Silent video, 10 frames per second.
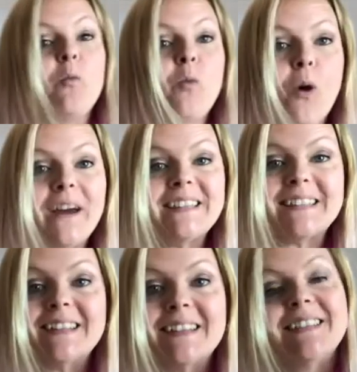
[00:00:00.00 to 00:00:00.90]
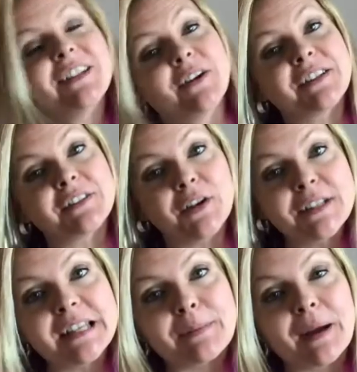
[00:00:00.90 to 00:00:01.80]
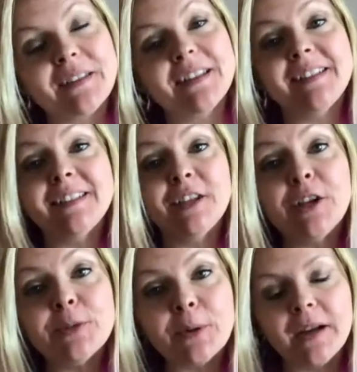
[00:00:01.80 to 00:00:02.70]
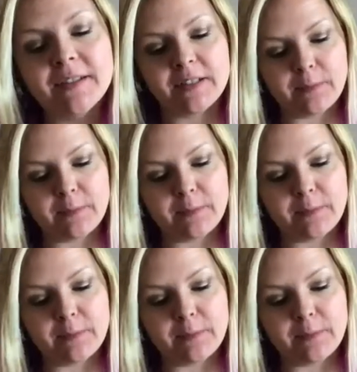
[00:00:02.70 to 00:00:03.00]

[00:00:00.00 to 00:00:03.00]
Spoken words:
what is it that's so exciting about these new ones?